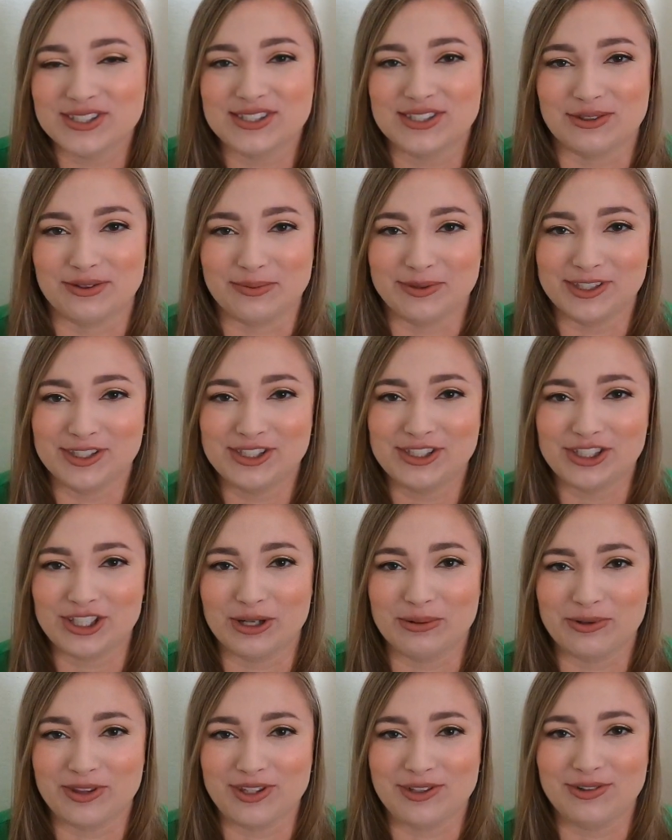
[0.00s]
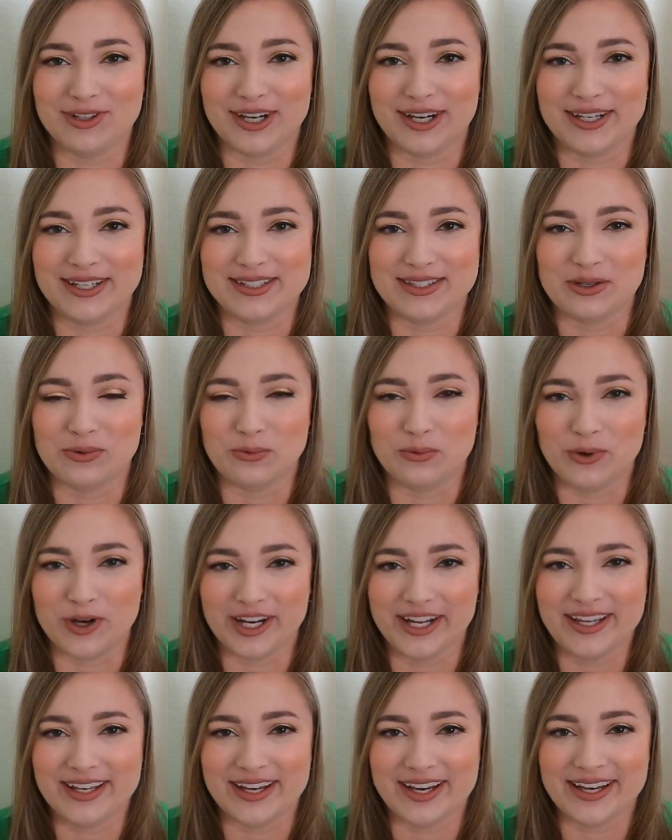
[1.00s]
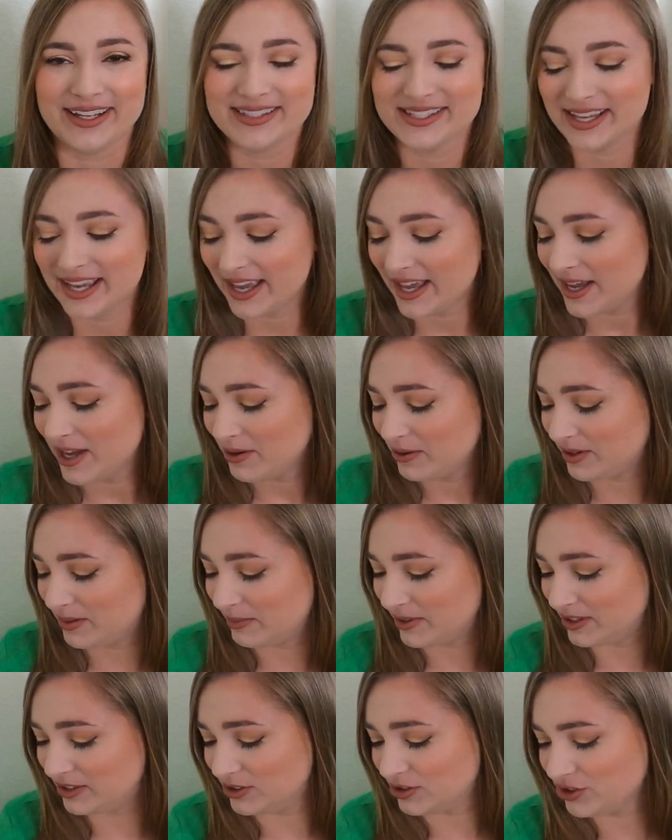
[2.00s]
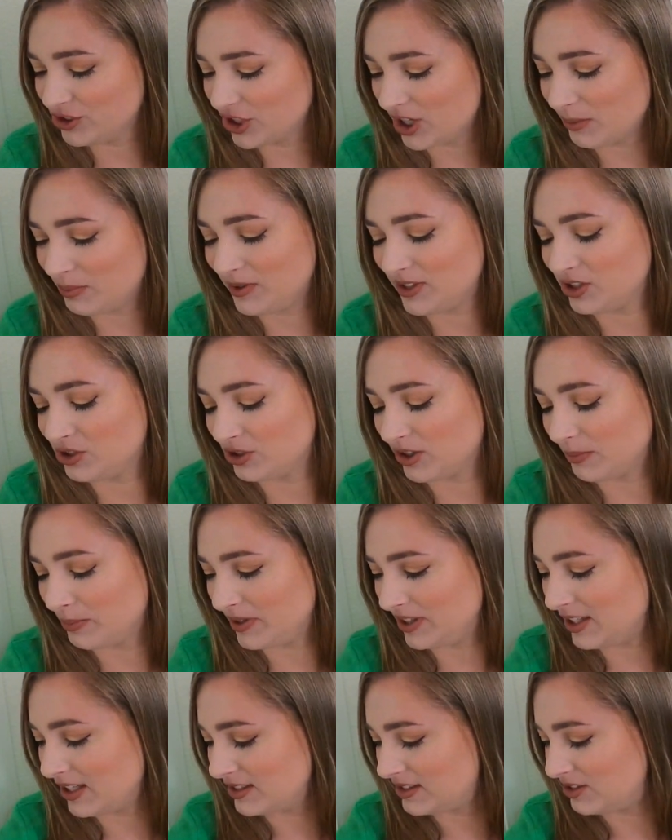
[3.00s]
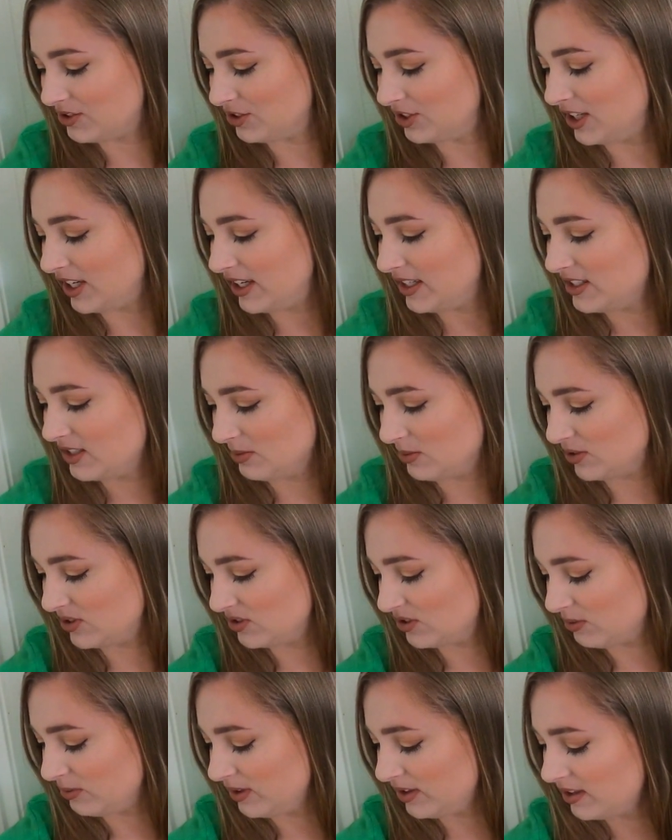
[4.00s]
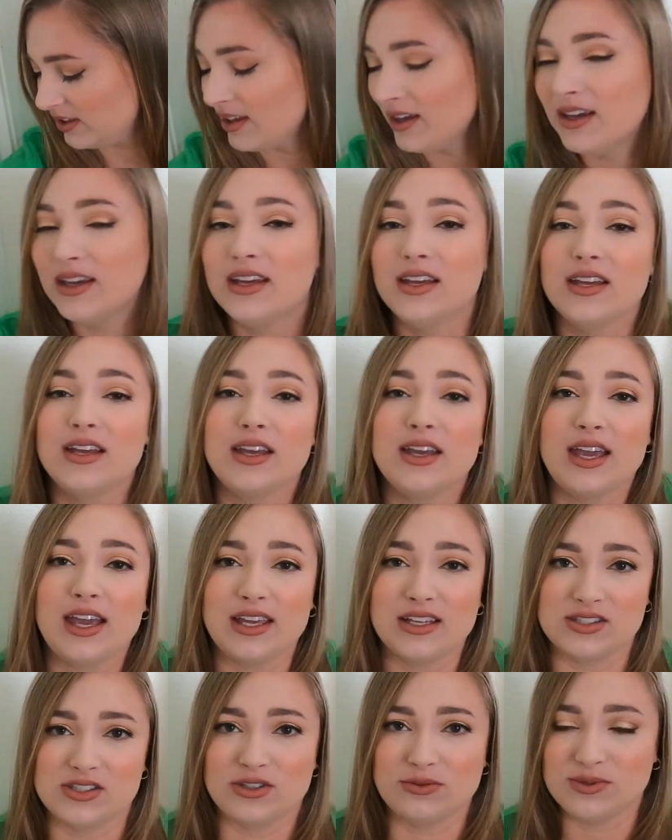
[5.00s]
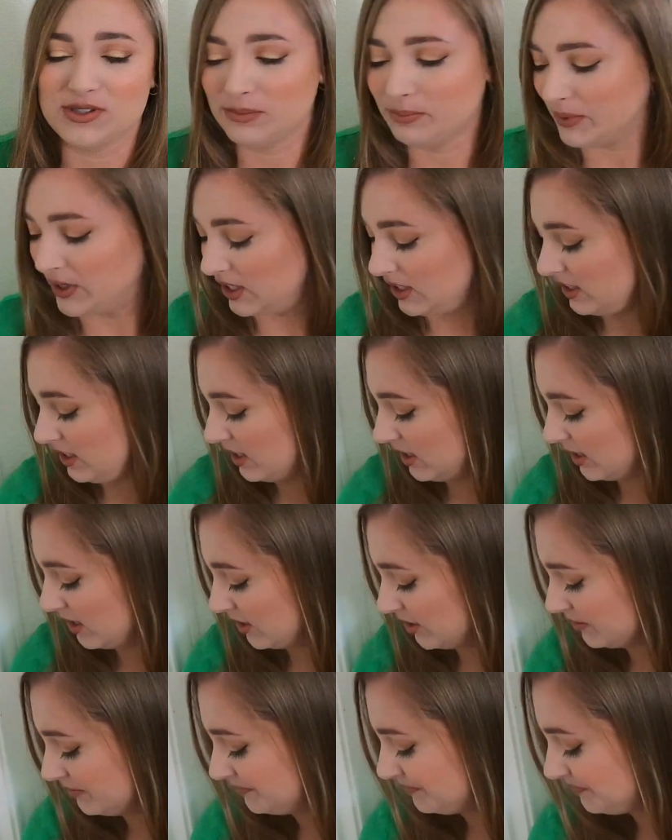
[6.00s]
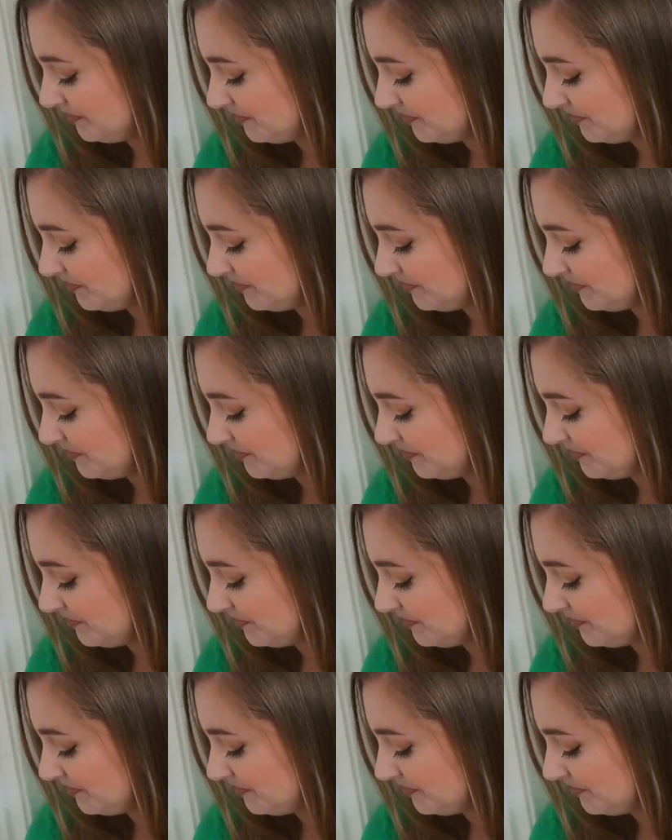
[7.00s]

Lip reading: So I'm going to share with you guys what I got with my little shopping trip yesterday. So I'll start with hand soaps and body care.